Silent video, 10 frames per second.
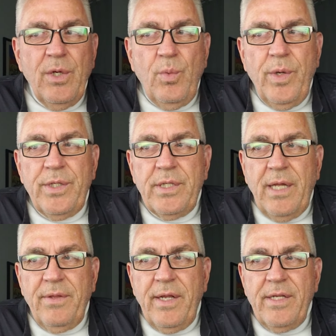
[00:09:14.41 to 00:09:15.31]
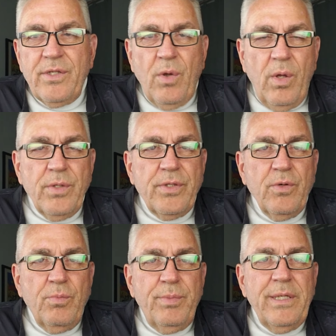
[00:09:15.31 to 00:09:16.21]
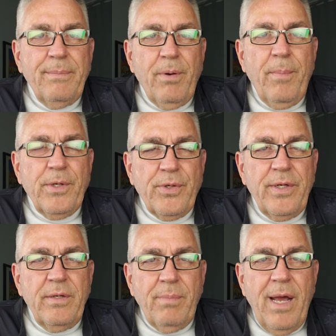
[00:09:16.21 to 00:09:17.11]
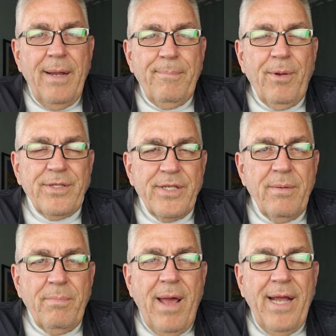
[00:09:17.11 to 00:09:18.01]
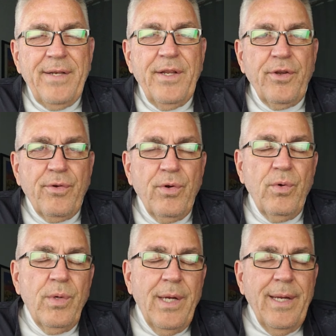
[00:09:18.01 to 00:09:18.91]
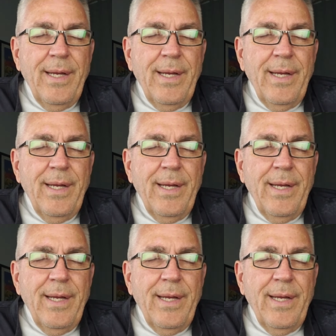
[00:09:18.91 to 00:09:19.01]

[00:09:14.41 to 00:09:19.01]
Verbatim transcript: which I think is also being perpetrated by President Biden and crew.